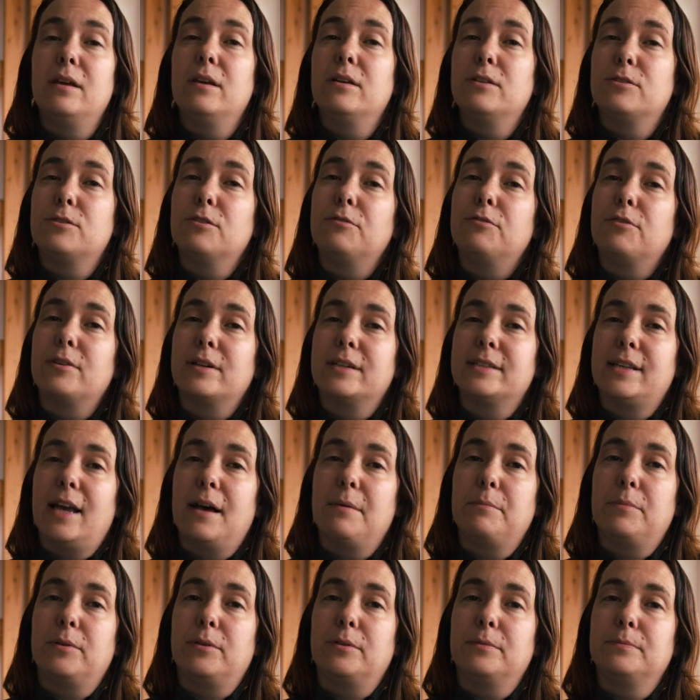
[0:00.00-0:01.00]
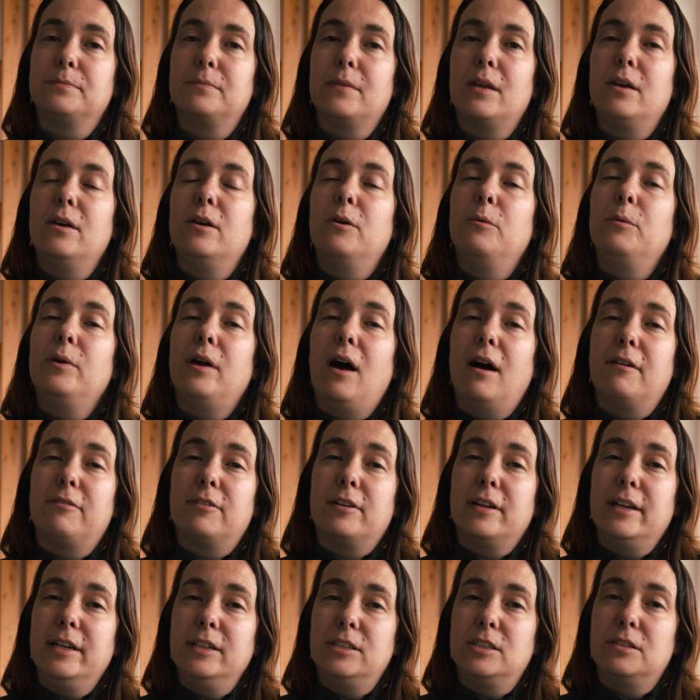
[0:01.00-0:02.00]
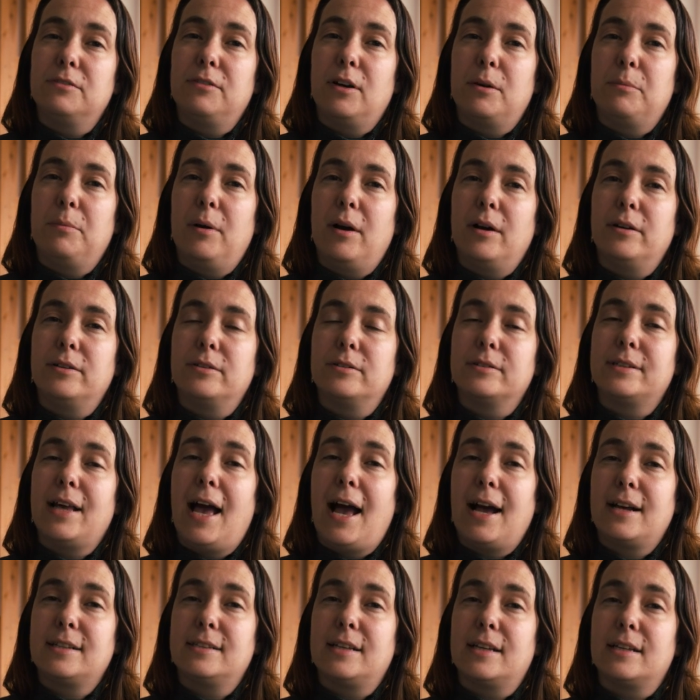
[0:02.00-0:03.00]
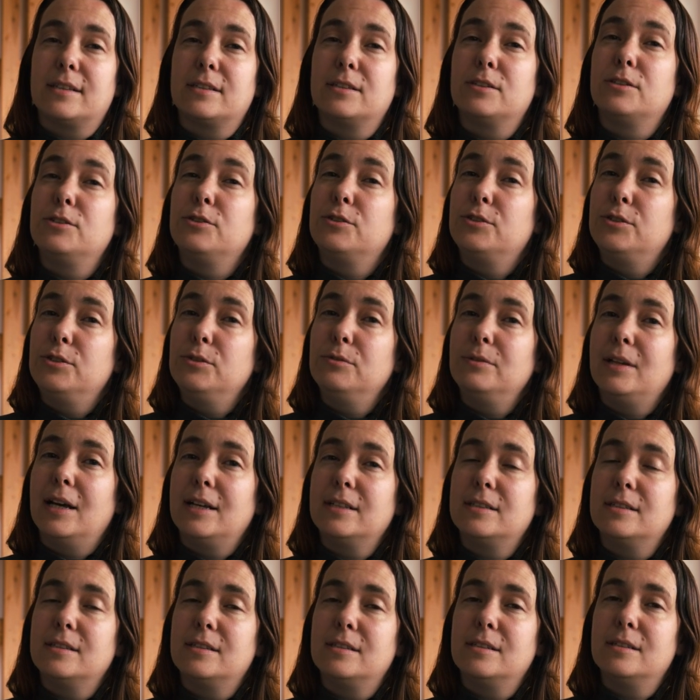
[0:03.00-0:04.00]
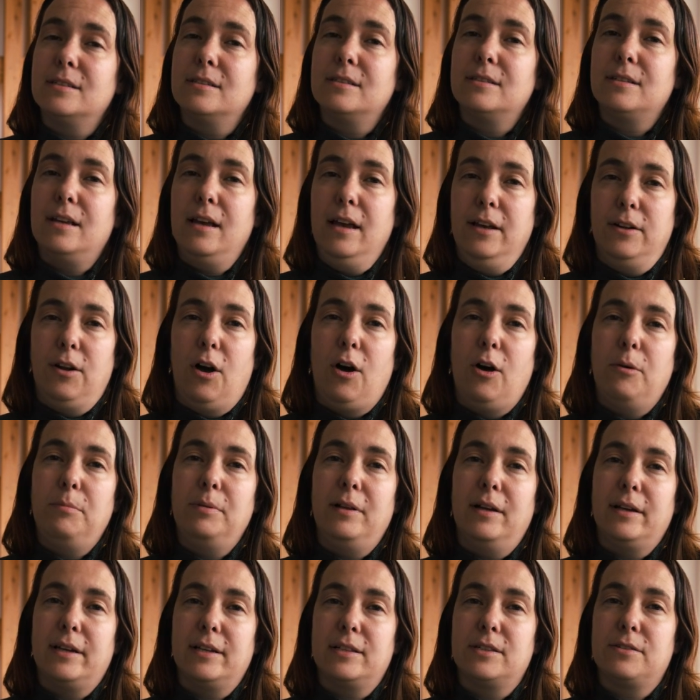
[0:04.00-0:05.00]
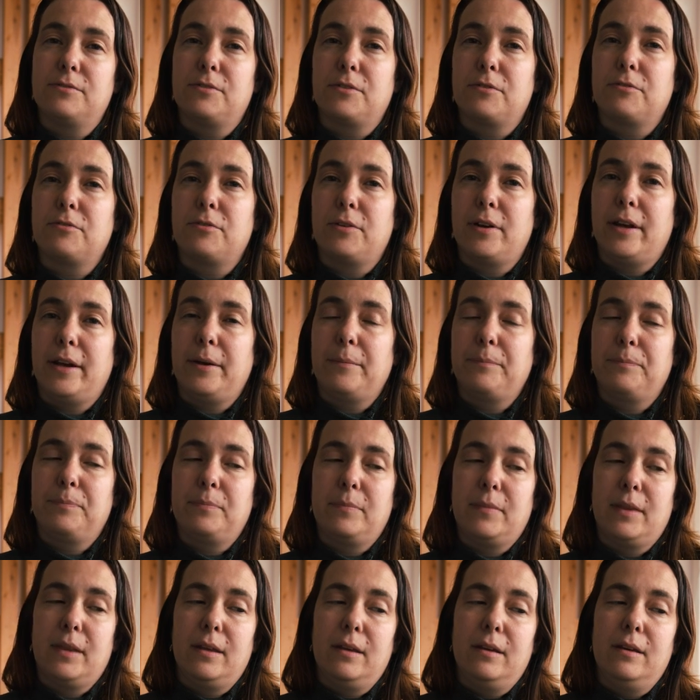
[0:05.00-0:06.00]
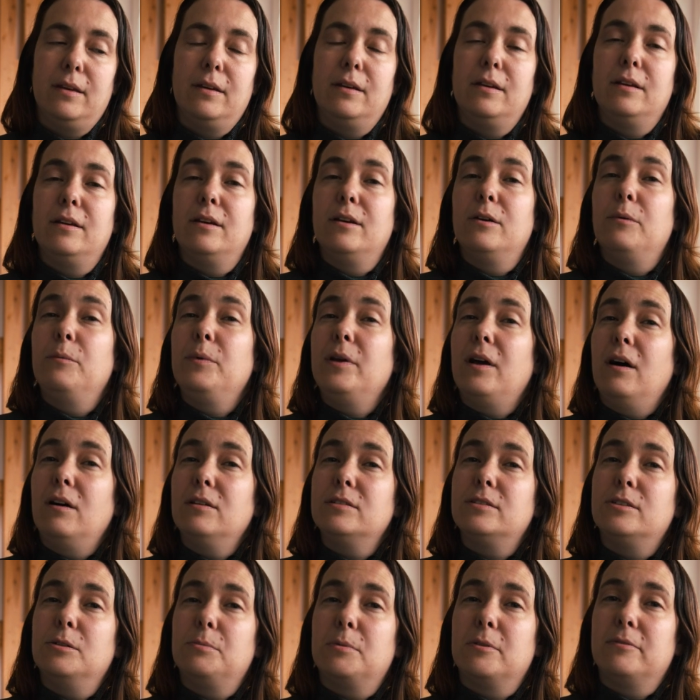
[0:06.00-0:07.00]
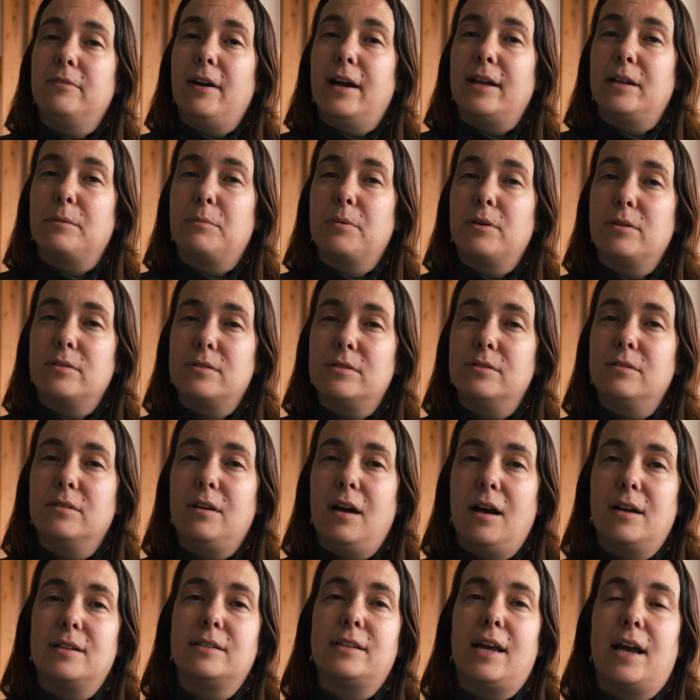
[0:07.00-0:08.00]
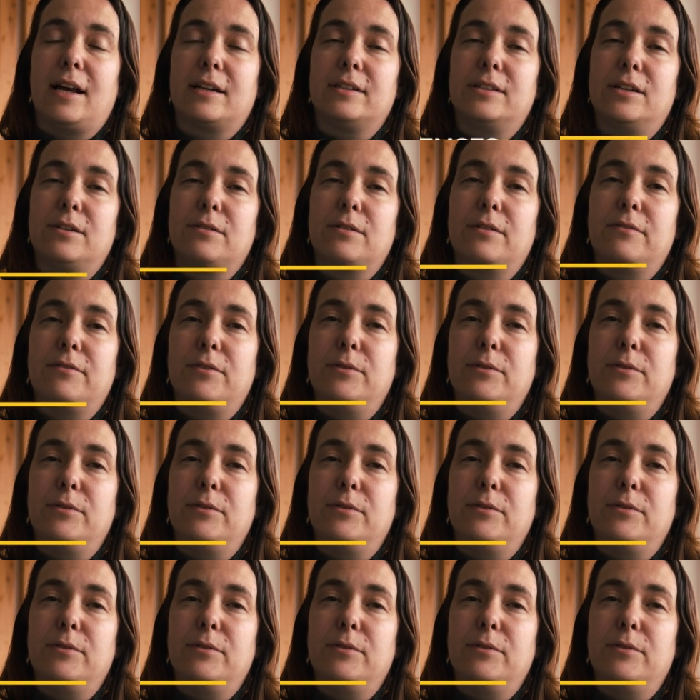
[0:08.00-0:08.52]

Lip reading: So for example, we offer each of our partners access to 2 licenses and all plugins for free. We also provide a personal contact here at